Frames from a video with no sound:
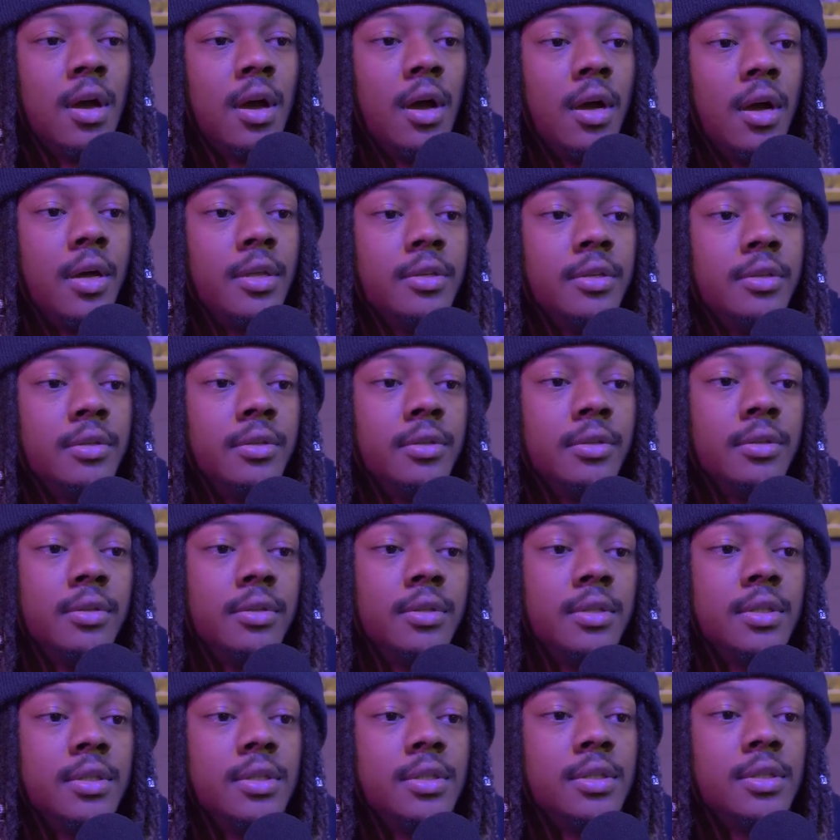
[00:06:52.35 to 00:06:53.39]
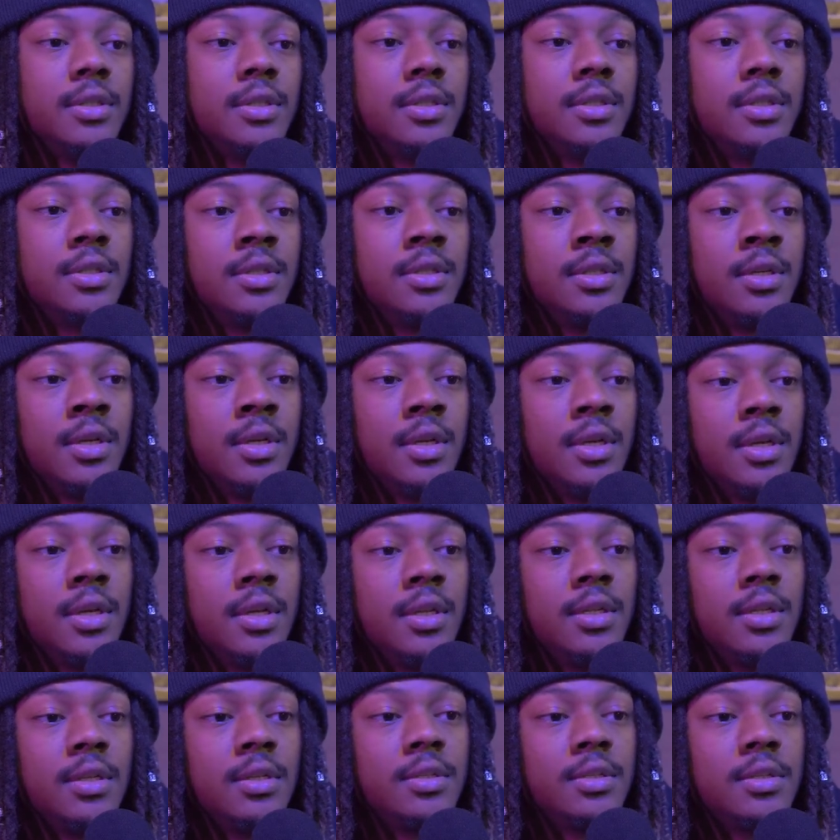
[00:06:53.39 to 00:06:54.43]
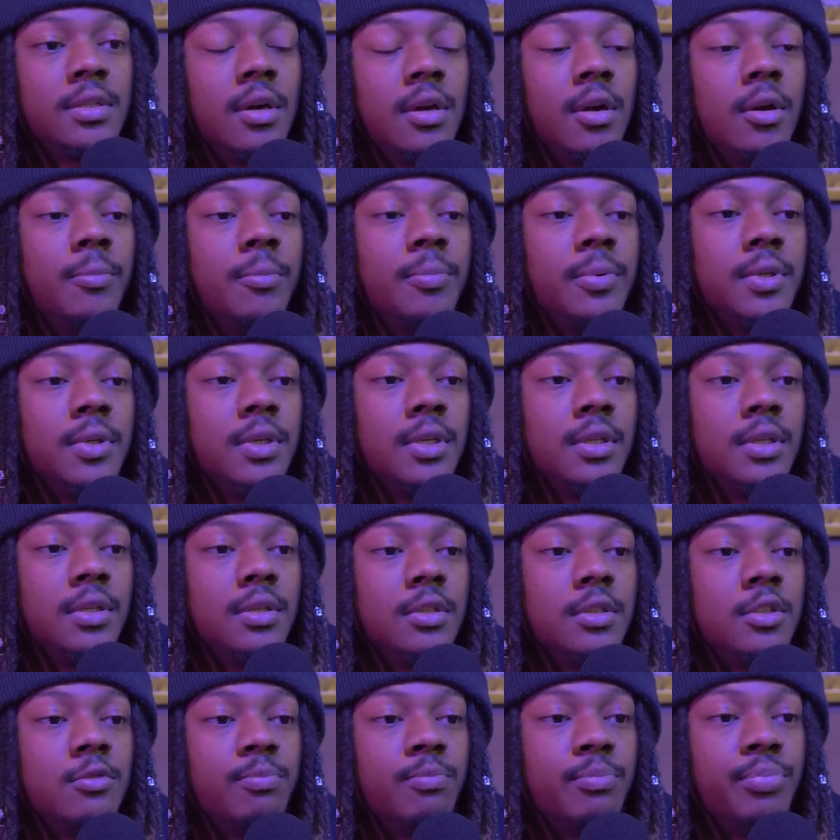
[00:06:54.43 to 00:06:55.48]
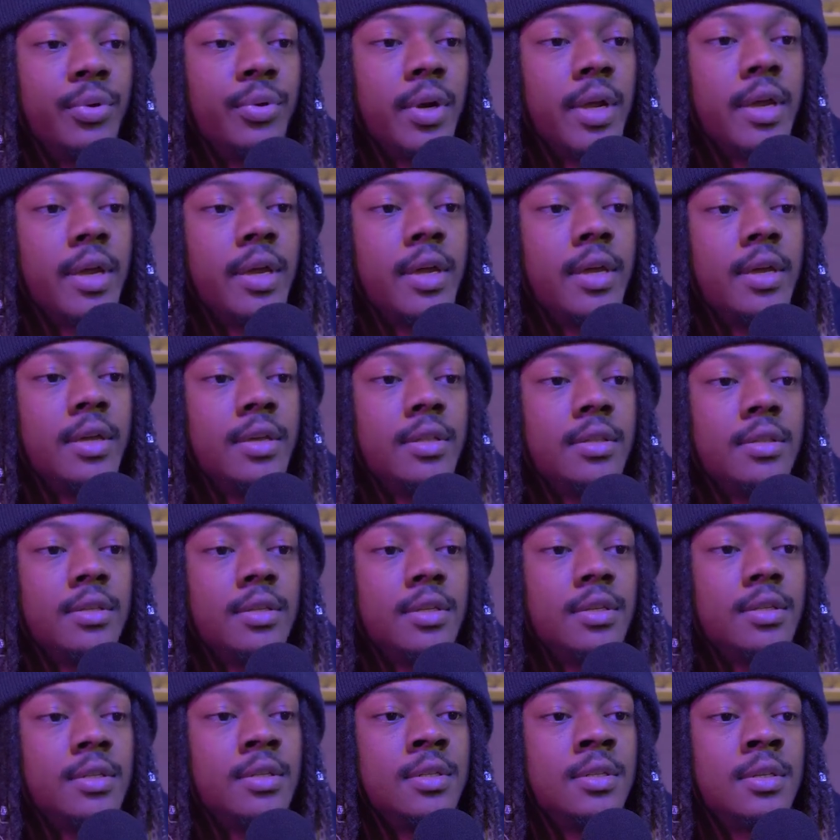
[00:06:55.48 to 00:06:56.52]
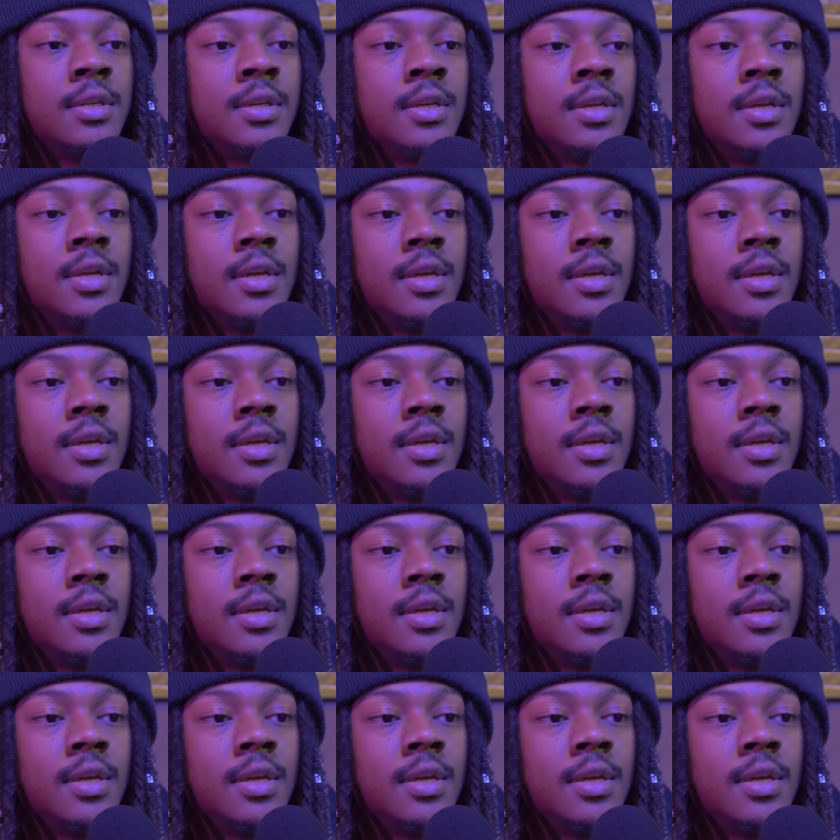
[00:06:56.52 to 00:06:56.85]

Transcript: under this company, this brand, this